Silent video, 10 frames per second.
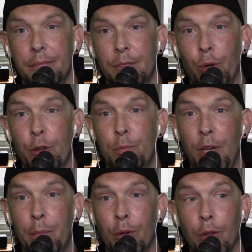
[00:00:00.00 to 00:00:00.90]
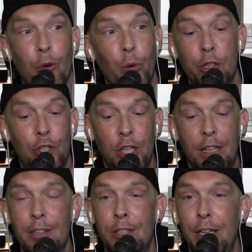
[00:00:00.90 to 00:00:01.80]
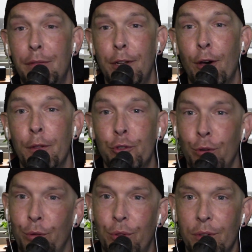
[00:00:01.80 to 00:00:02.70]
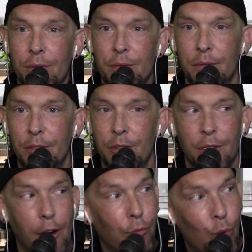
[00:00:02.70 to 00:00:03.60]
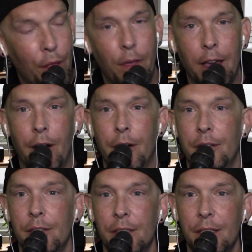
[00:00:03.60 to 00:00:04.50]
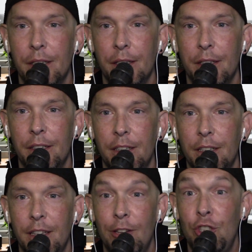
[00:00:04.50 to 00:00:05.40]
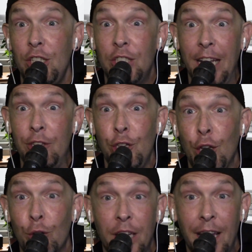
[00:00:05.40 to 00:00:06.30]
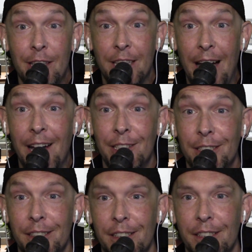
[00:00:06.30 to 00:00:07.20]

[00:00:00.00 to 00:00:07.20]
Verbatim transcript: towards people when she doesn't even know the truth of what they are. And she's teaching your kids, guys.